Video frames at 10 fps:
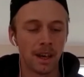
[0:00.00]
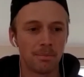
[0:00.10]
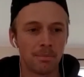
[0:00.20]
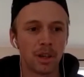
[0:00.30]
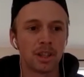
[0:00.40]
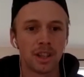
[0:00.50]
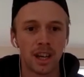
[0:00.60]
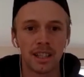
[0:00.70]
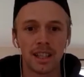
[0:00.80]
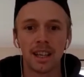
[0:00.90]
bridge
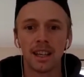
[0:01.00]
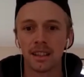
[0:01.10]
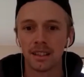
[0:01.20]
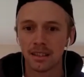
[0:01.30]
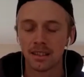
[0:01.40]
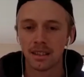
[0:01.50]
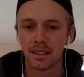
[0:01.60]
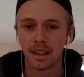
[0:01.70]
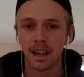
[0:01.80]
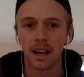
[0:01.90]
idea
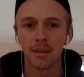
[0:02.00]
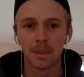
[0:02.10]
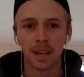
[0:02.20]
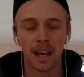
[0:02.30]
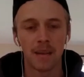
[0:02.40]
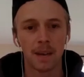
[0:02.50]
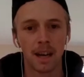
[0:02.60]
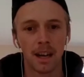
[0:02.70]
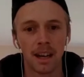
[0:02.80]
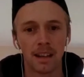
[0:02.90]
came
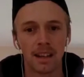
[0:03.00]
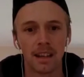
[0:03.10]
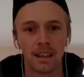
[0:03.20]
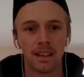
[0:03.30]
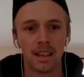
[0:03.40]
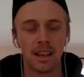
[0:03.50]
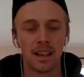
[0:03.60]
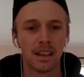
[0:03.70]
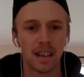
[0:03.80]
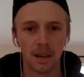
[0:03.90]
out, like the "Here
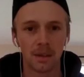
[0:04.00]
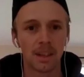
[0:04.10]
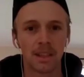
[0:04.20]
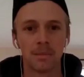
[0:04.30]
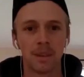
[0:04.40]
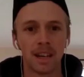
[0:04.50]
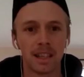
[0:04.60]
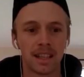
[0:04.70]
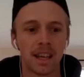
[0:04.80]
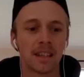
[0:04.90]
and Now Raise a Mighty
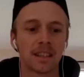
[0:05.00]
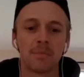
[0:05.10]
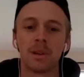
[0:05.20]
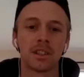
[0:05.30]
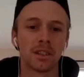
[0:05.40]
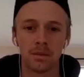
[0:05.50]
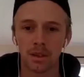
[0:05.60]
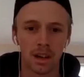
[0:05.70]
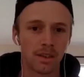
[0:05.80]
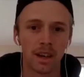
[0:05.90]
Sound," just a picture of
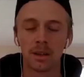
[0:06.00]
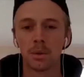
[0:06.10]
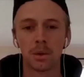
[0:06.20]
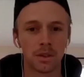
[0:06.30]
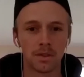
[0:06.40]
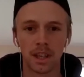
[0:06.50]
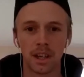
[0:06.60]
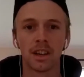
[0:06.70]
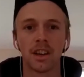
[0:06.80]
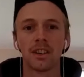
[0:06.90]
going around the walls of
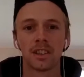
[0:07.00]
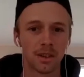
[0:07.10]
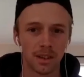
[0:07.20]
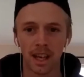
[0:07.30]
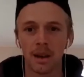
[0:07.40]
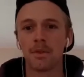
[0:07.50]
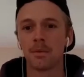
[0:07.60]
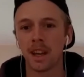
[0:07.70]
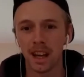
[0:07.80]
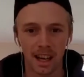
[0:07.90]
Jericho. And so it came
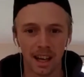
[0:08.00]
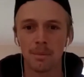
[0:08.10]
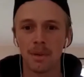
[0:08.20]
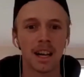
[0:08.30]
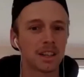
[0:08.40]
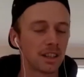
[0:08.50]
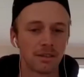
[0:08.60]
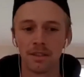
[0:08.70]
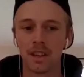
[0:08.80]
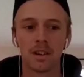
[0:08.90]
from that kind of marching
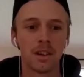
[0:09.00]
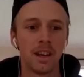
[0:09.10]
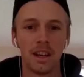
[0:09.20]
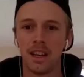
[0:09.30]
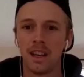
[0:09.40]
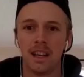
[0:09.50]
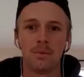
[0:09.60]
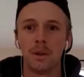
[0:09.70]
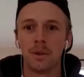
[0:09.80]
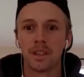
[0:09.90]
feel, and
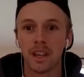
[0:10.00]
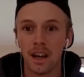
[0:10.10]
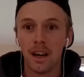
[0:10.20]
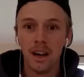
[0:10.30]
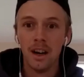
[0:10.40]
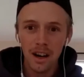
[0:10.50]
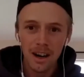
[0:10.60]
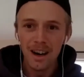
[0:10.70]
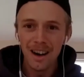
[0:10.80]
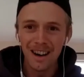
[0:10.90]
we were just like,
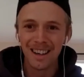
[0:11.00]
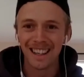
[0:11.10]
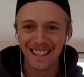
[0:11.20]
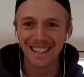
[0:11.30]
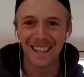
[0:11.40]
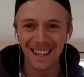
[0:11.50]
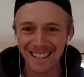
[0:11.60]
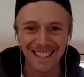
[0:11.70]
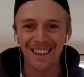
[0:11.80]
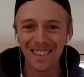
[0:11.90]
oh, like
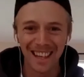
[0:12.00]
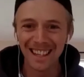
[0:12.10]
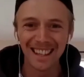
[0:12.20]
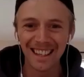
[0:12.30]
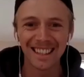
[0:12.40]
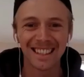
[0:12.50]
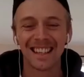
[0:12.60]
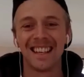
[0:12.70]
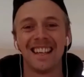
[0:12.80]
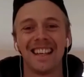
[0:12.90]
there's something in this.
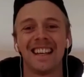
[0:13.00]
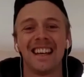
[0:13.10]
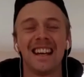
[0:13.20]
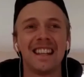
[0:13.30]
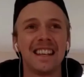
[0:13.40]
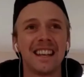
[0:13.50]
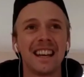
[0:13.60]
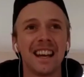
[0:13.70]
And then